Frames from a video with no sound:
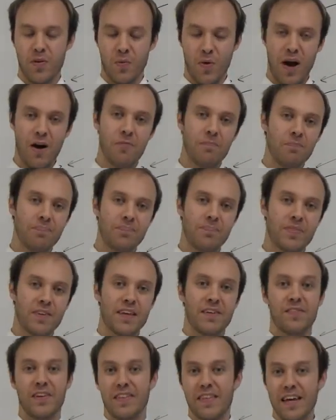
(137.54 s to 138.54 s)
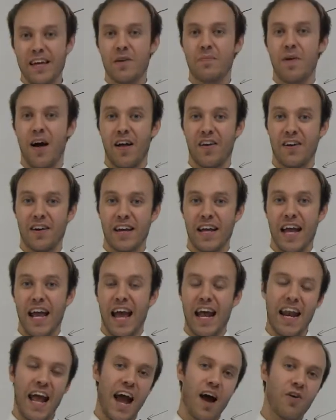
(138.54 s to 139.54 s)
Well, if you think about it,
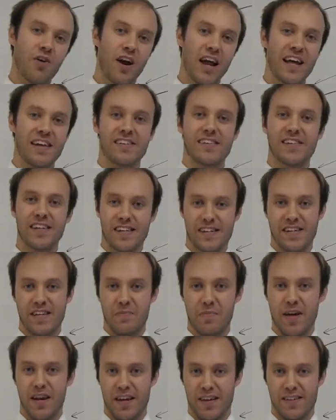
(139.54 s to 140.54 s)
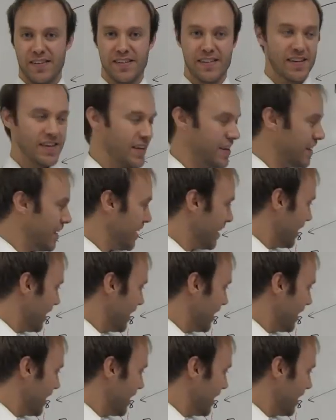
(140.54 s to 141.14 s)
an hour has 60 minutes.